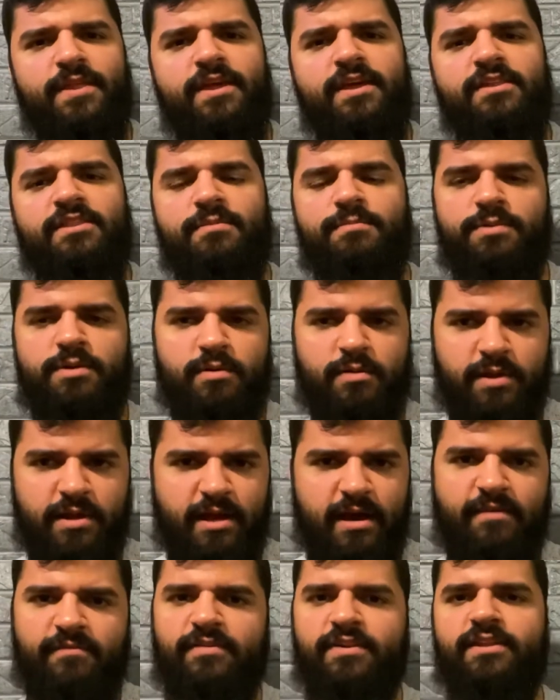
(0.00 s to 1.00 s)
beauty
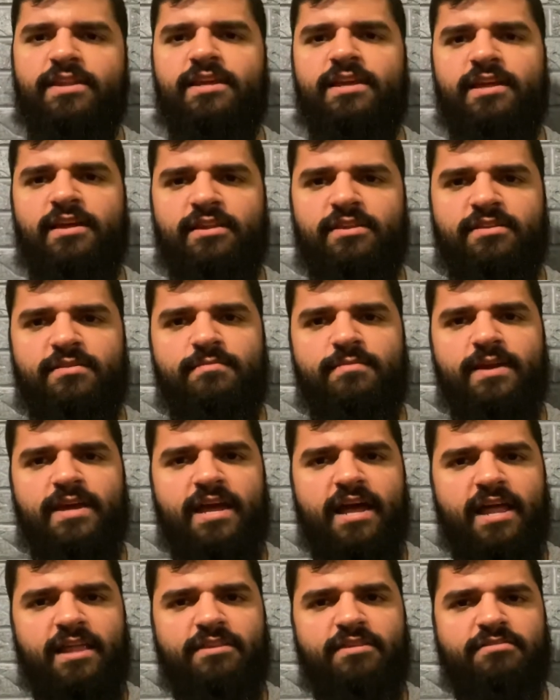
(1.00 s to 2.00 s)
of it. To me,
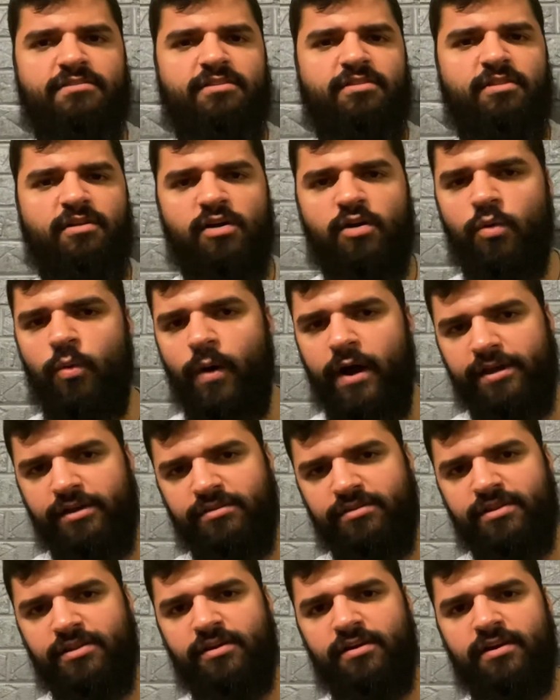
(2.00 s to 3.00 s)
it doesn't look quite
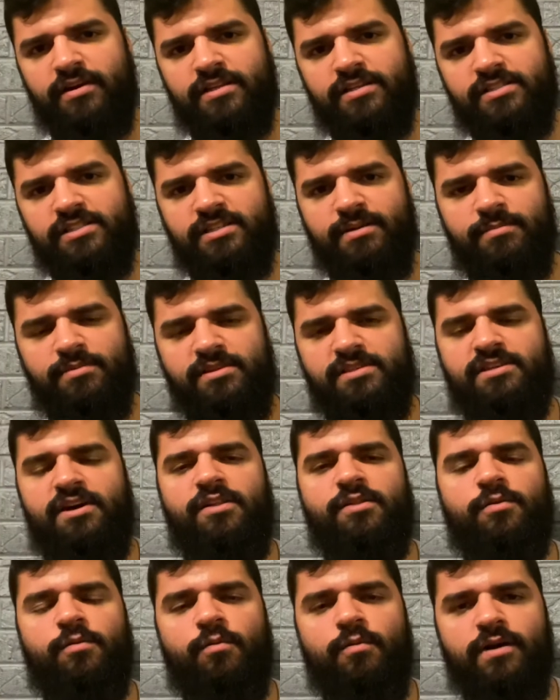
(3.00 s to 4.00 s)
as good as some of these
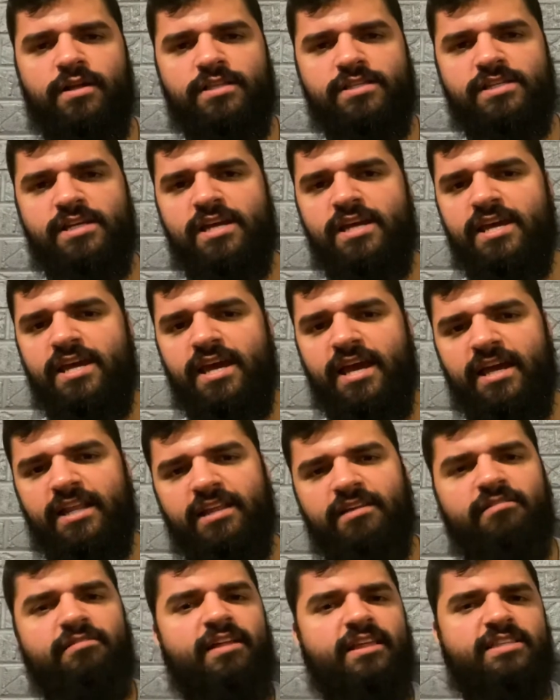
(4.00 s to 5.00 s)
other ones. And
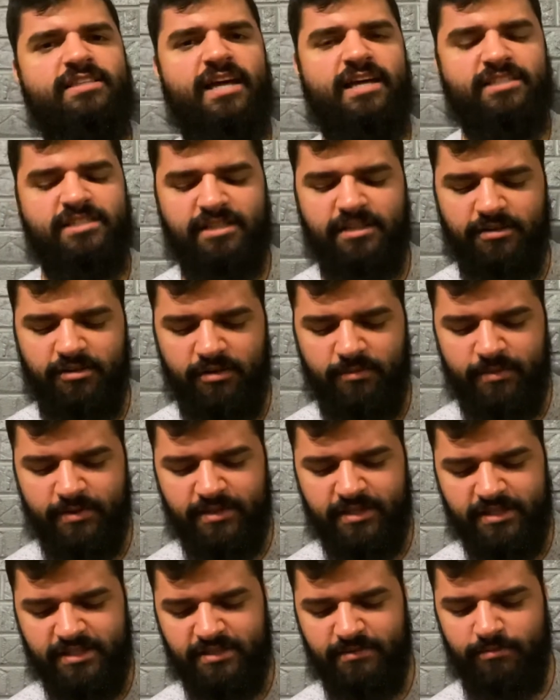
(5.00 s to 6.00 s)
anyway, that's a little bit
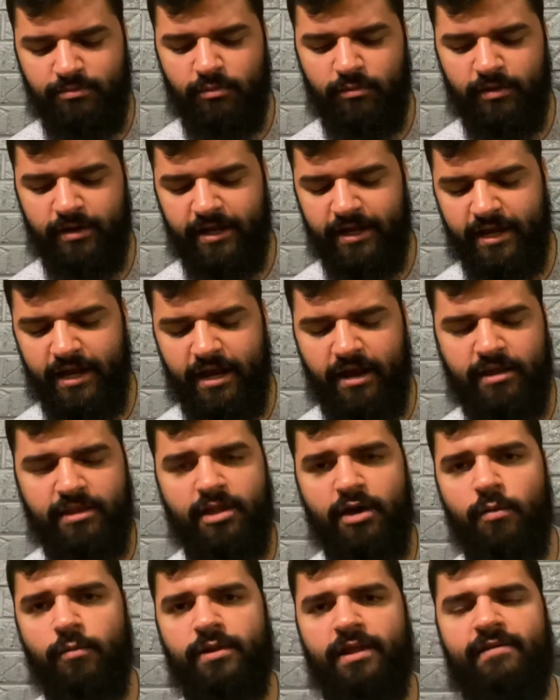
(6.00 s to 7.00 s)
disappointing. I
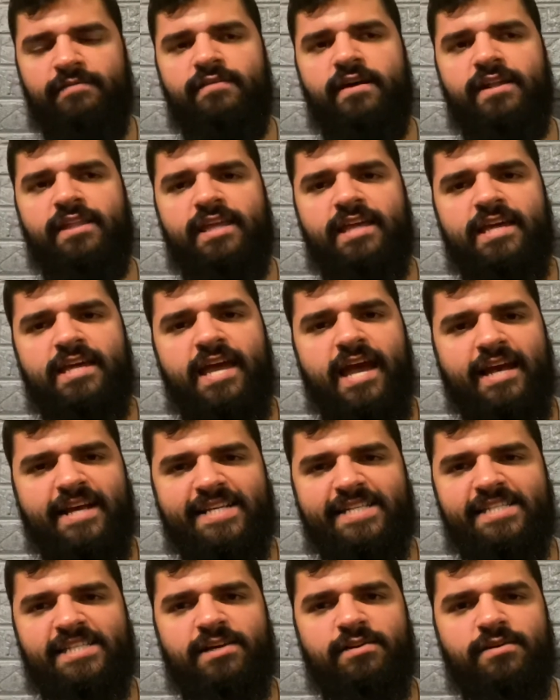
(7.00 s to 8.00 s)
know when they've done
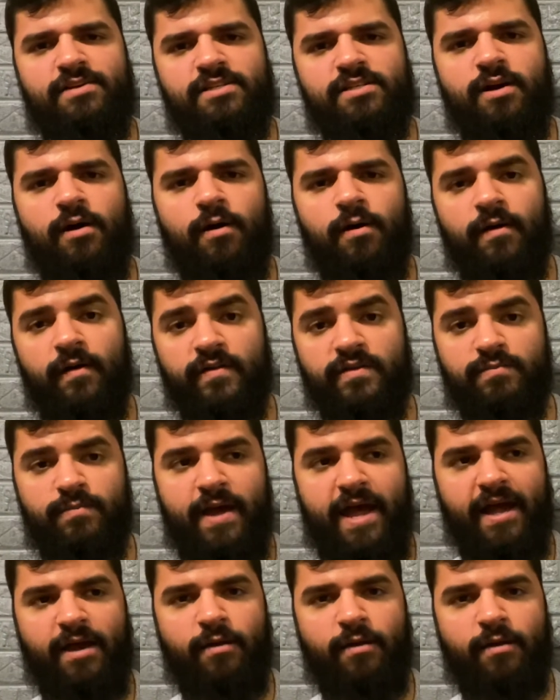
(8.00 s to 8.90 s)
EX series cards back